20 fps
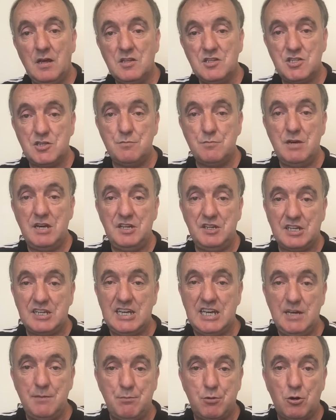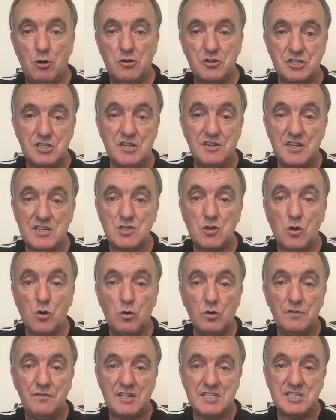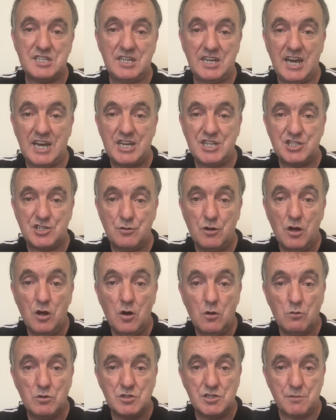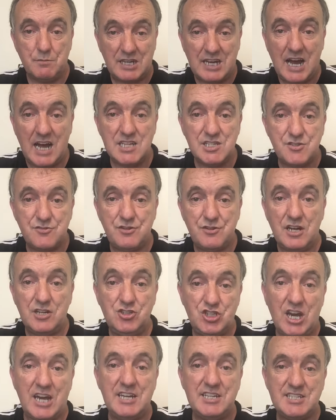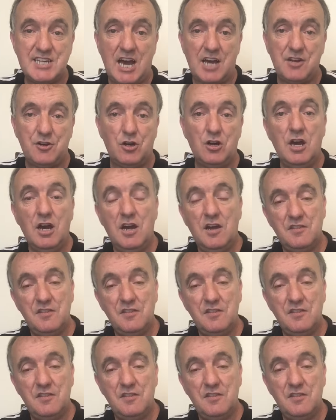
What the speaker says: to me, the key person in this whole investigation was the McCann's friend, Jane Tanner.